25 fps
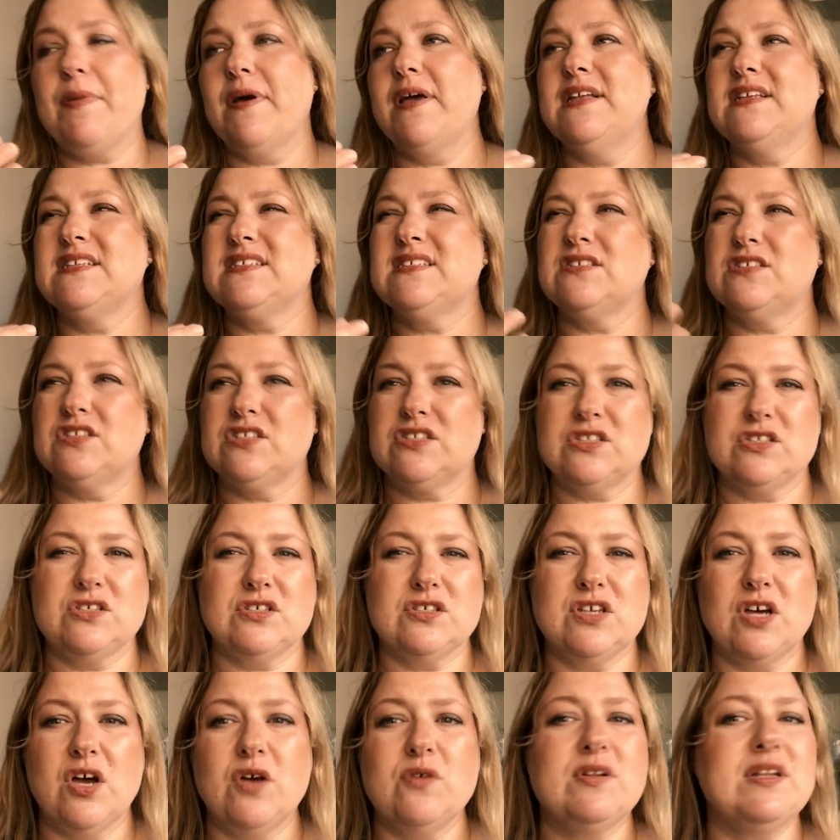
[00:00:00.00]
but it's
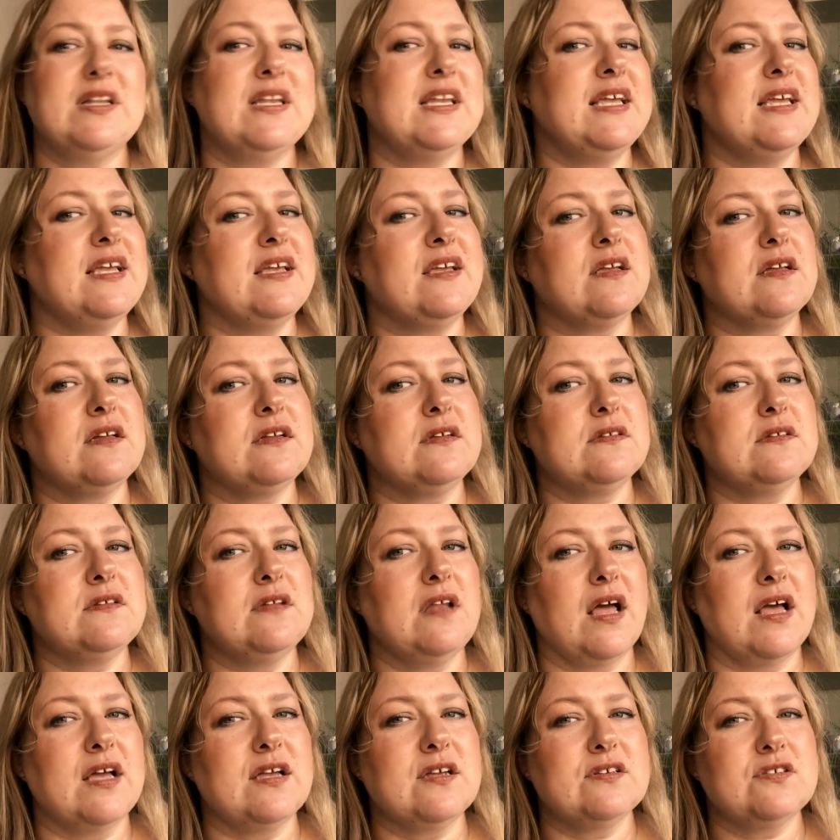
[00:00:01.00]
just totally
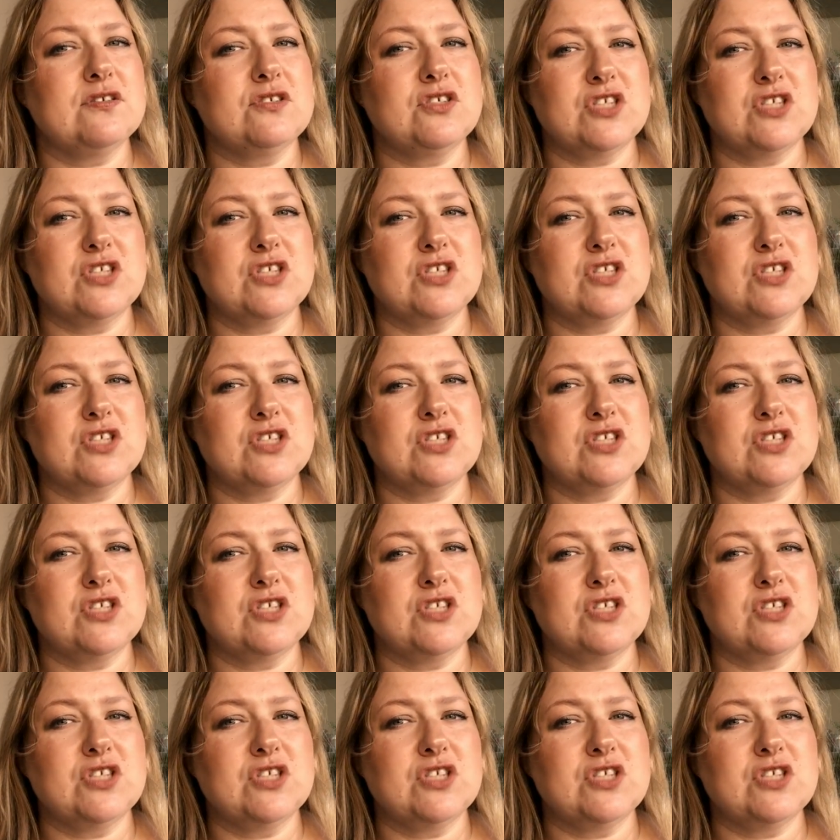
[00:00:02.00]
like